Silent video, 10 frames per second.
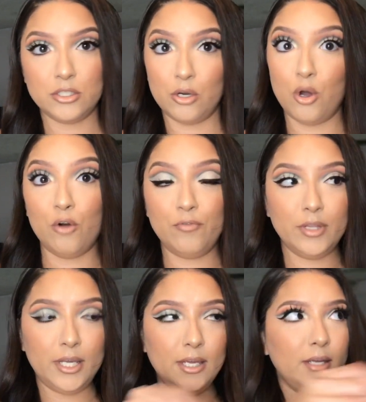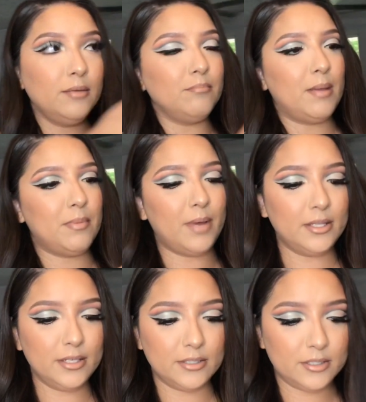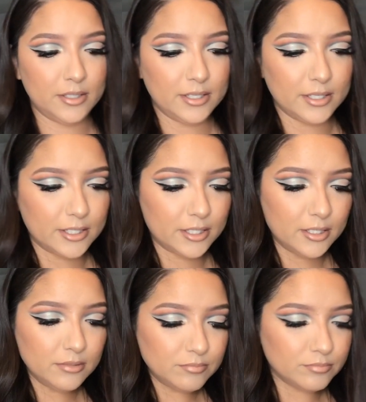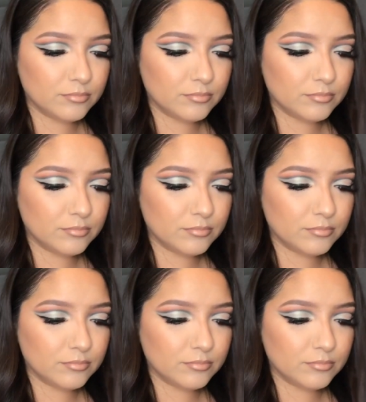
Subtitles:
So hopefully, maybe by the end of the year,